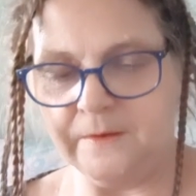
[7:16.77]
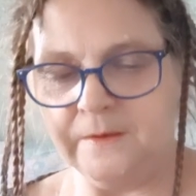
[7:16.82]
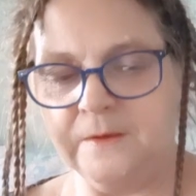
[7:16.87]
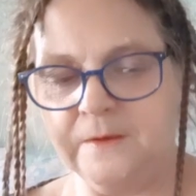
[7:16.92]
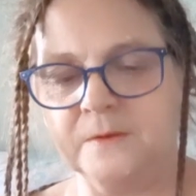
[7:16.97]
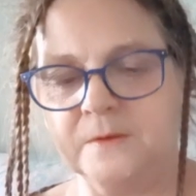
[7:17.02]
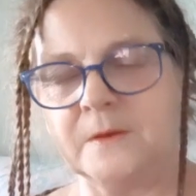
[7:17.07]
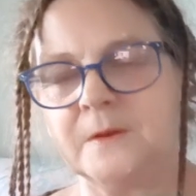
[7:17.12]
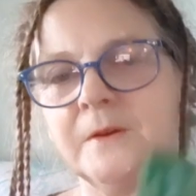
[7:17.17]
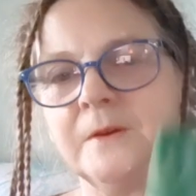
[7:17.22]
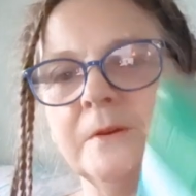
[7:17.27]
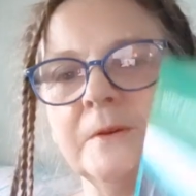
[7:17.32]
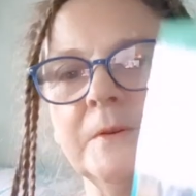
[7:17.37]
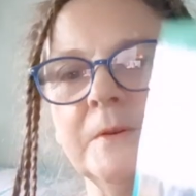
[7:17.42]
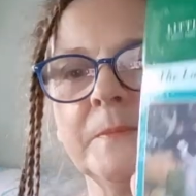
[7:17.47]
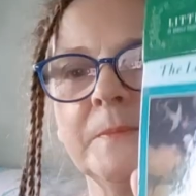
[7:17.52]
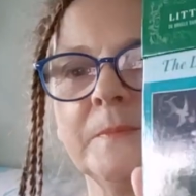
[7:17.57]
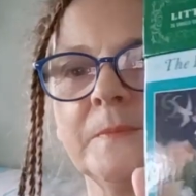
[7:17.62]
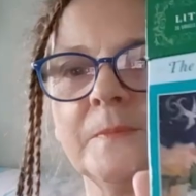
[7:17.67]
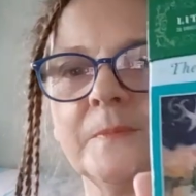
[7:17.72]
So
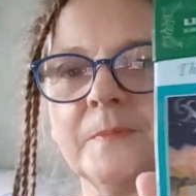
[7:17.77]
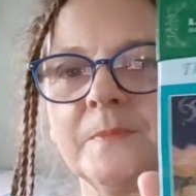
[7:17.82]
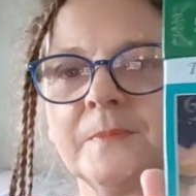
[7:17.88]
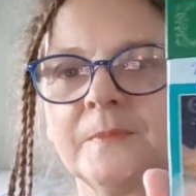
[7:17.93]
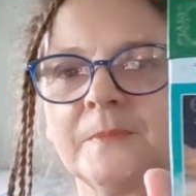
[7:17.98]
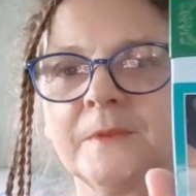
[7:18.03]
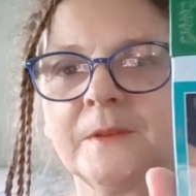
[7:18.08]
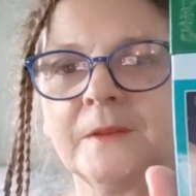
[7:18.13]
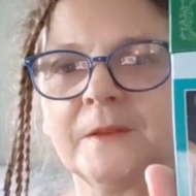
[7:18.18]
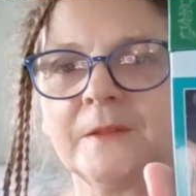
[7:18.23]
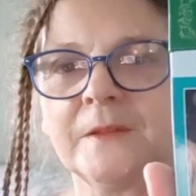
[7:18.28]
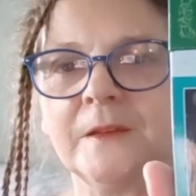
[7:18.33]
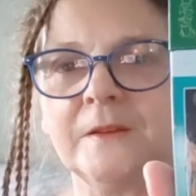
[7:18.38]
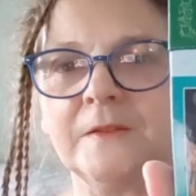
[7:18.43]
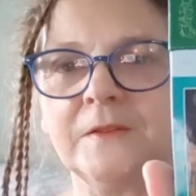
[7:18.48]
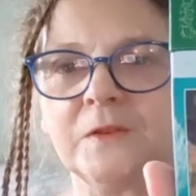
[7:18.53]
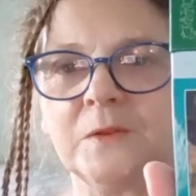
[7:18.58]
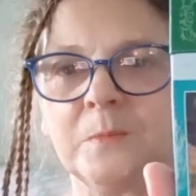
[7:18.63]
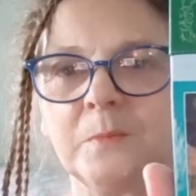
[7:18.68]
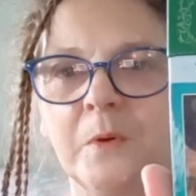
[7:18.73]

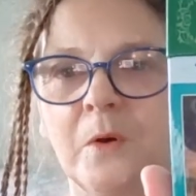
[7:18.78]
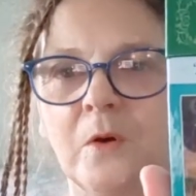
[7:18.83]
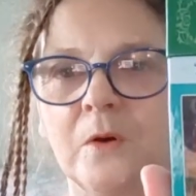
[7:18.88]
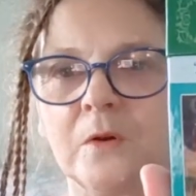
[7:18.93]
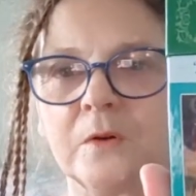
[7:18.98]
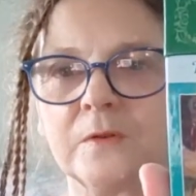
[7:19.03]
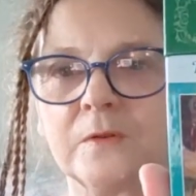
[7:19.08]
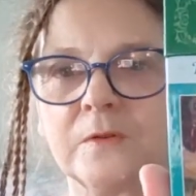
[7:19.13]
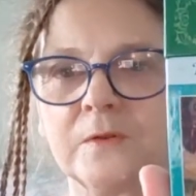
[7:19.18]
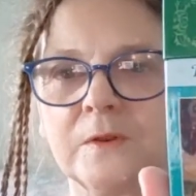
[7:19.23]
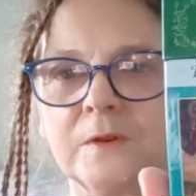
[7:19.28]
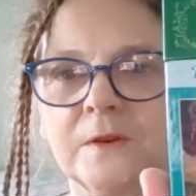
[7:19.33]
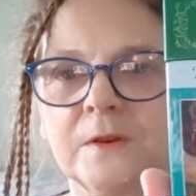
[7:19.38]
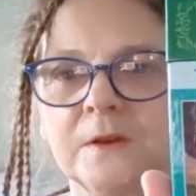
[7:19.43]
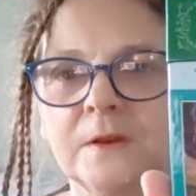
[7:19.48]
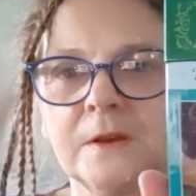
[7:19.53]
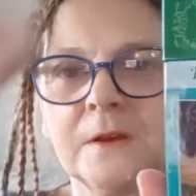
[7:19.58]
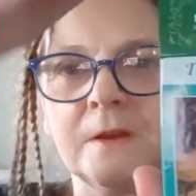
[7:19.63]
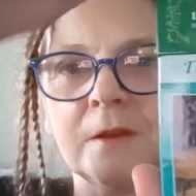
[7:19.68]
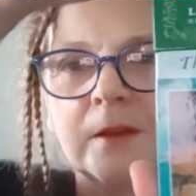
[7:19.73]
that's the box.
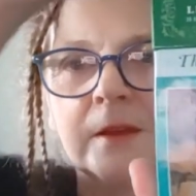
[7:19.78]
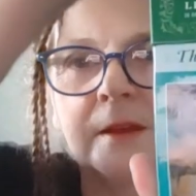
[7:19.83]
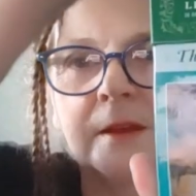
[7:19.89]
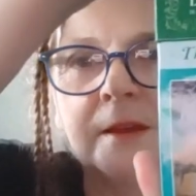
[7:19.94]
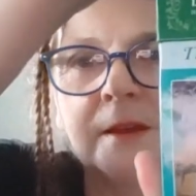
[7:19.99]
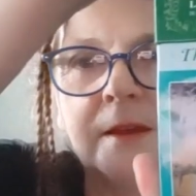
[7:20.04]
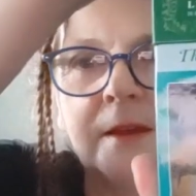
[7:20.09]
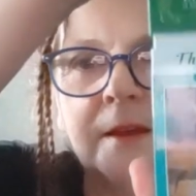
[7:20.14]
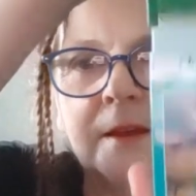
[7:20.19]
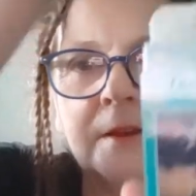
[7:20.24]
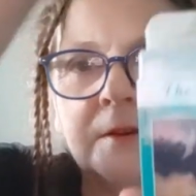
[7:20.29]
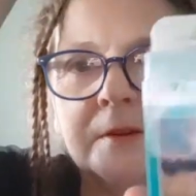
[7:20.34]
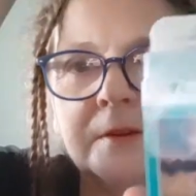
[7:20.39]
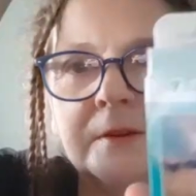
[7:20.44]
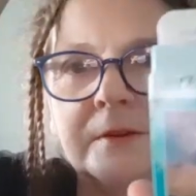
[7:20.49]
And